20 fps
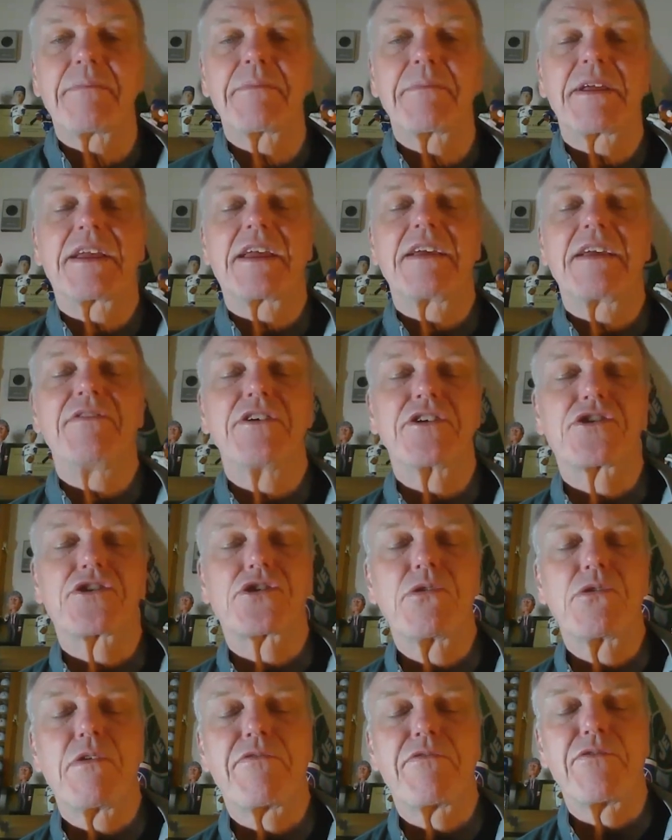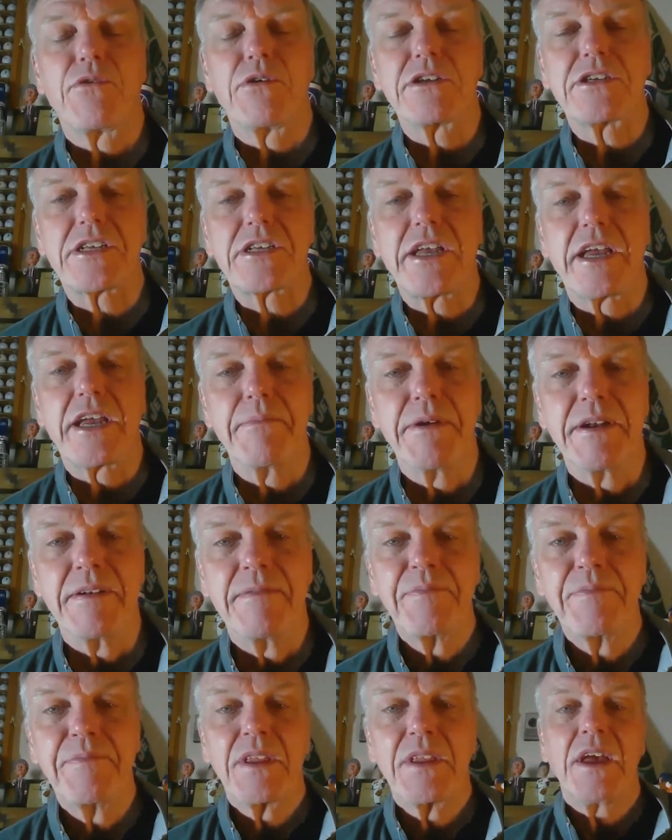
I'm going to give you a true or false statement.